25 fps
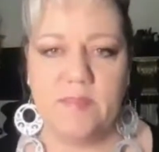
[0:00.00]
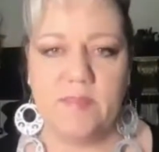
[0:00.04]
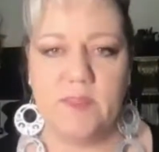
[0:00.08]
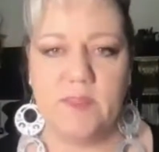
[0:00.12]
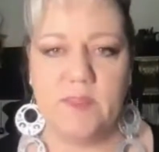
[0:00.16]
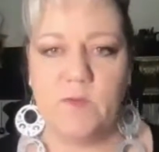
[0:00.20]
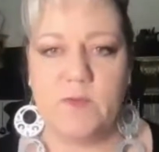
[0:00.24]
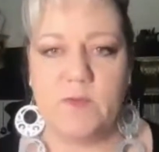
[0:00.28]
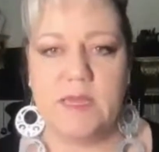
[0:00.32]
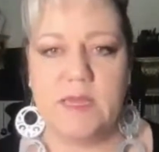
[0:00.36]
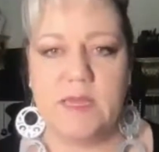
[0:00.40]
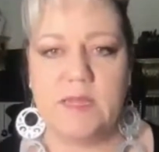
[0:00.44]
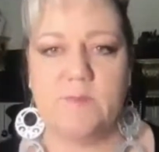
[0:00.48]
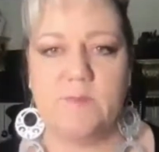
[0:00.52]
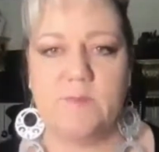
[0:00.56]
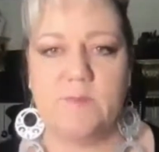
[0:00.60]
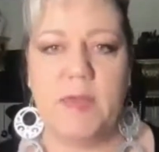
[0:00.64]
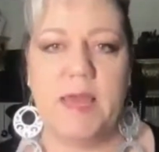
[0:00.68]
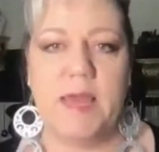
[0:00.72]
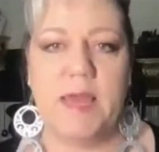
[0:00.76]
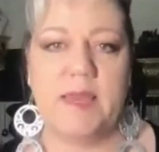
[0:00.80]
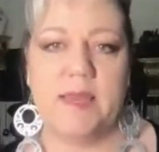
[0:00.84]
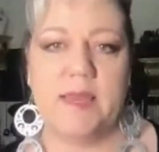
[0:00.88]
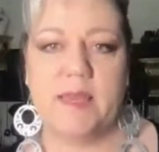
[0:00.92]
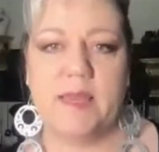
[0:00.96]
you get
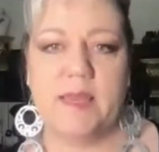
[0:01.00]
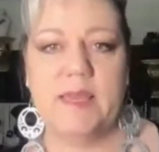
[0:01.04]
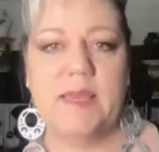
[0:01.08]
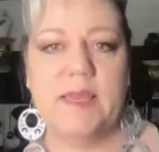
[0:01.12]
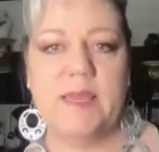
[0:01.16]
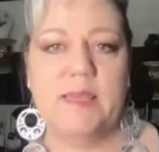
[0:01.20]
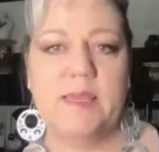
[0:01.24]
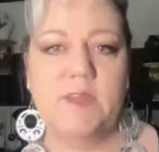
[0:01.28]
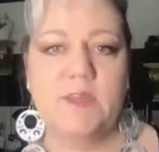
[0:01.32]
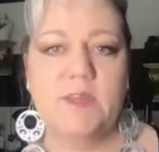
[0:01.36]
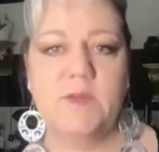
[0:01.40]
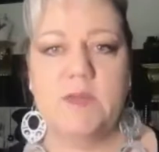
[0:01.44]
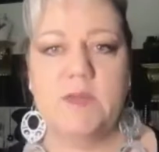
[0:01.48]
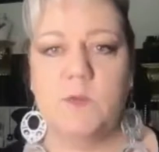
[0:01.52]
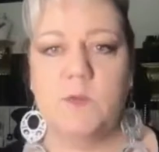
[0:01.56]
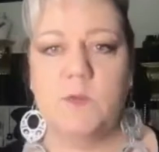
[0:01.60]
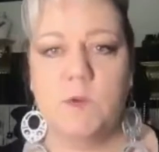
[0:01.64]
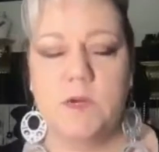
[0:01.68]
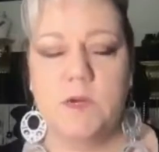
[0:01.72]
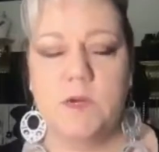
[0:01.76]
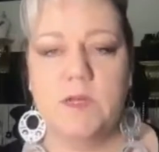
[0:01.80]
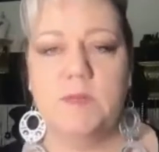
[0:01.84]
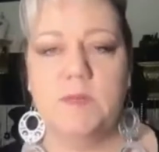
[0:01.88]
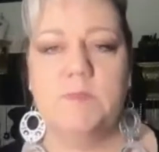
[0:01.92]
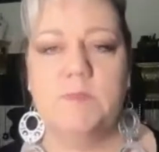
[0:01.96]
panicky and you get
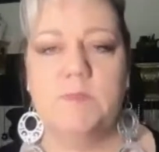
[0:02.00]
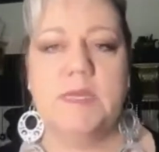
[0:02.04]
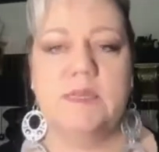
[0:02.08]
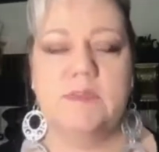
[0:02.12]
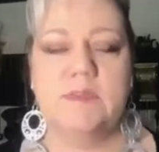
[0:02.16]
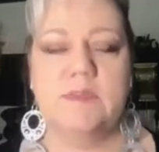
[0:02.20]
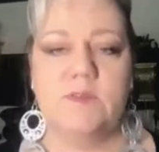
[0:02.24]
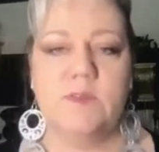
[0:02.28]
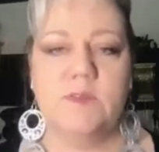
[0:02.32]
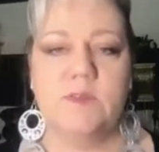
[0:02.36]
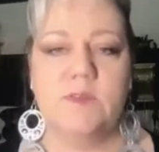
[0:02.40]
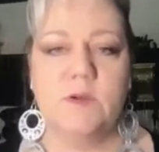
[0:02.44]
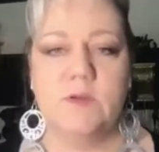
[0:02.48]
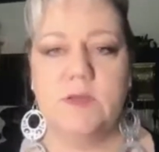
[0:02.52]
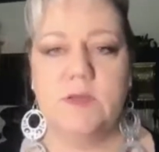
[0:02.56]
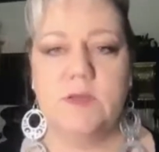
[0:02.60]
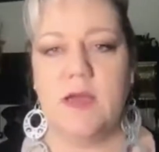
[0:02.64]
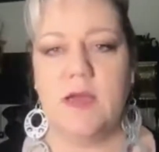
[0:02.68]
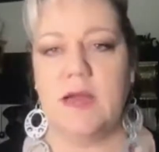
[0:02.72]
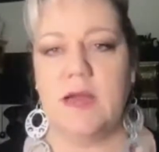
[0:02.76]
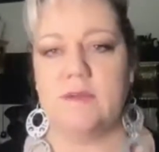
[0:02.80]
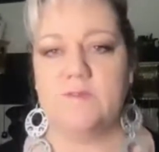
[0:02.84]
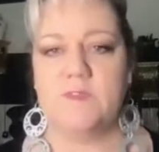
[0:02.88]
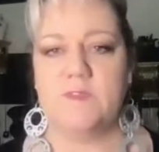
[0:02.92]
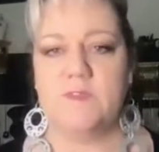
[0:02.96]
worried, because you
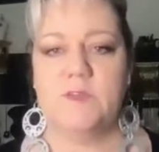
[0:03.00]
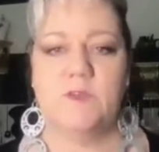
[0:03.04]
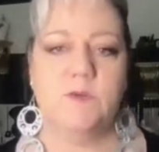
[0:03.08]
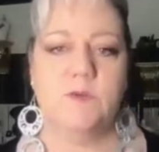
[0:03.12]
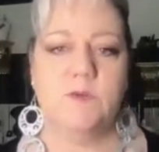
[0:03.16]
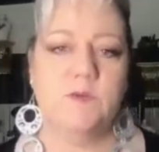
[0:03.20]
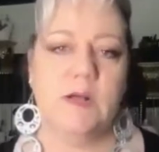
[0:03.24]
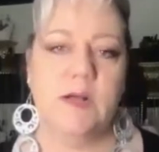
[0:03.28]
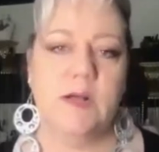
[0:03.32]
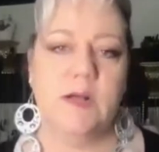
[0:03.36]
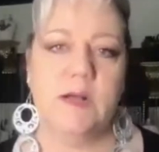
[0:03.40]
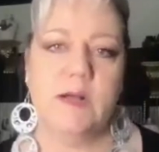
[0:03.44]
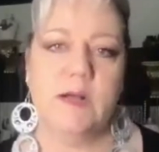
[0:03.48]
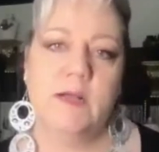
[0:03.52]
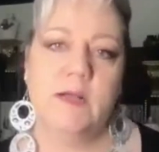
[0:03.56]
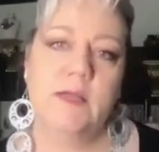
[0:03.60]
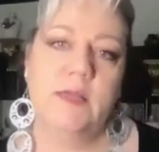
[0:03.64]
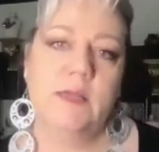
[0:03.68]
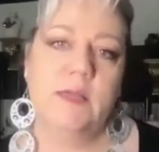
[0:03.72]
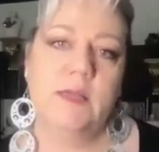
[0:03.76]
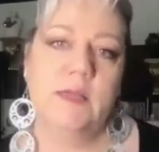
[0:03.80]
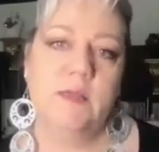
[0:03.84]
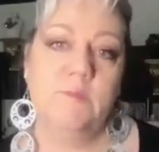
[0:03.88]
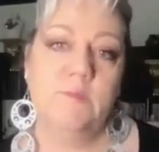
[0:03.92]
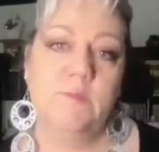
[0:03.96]
have to
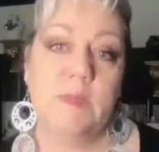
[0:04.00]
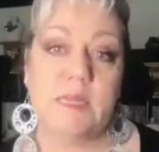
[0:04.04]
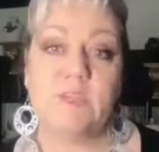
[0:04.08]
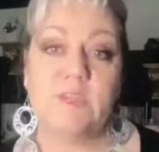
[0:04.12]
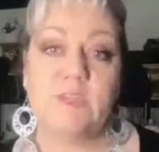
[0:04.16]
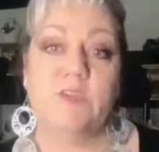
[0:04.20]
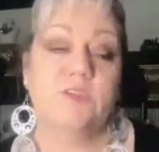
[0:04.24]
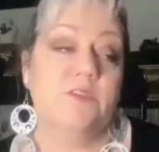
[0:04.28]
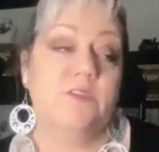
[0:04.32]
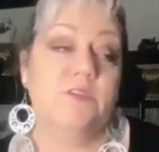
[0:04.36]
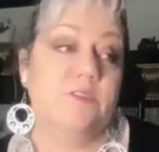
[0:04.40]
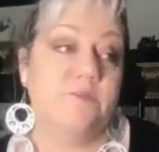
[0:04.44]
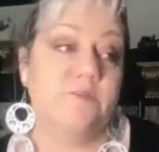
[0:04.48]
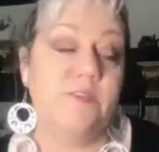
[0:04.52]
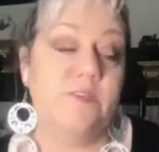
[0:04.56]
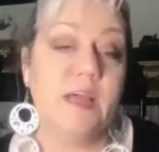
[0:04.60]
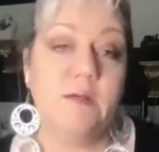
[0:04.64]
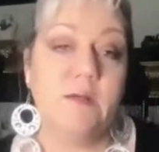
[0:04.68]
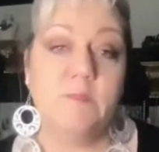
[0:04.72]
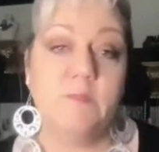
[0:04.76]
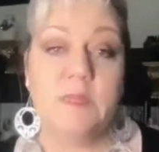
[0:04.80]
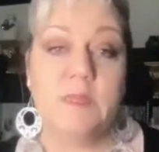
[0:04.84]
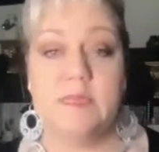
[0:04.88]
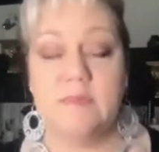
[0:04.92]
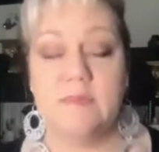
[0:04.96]
make sure your
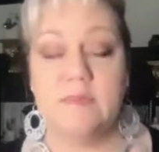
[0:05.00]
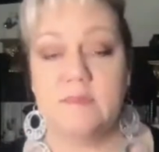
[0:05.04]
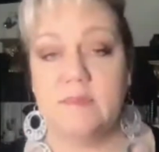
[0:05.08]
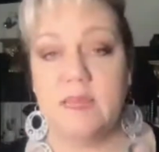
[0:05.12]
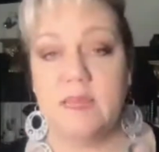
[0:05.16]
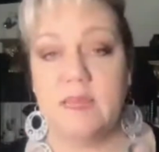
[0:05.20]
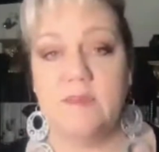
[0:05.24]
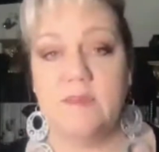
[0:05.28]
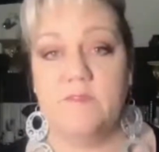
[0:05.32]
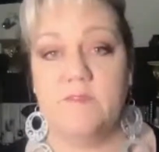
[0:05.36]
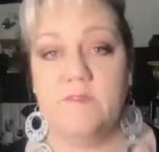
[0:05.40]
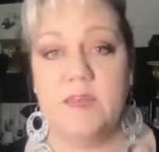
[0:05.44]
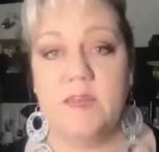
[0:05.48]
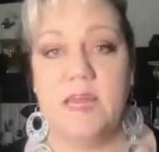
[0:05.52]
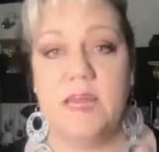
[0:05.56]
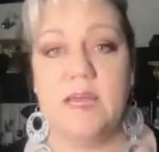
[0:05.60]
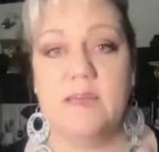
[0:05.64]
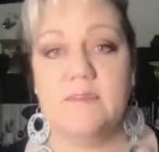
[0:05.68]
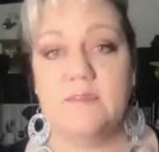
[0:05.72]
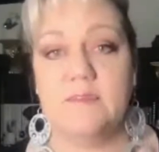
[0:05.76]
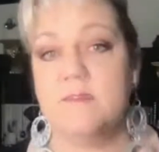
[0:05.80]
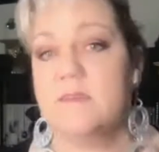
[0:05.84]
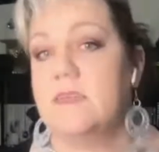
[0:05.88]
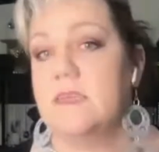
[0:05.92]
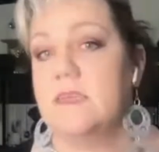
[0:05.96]
family is safe and
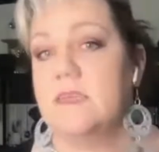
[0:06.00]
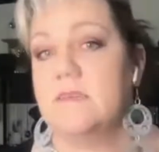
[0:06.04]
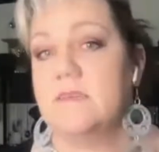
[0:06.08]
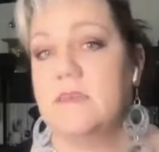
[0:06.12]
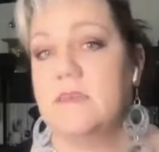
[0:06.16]
has the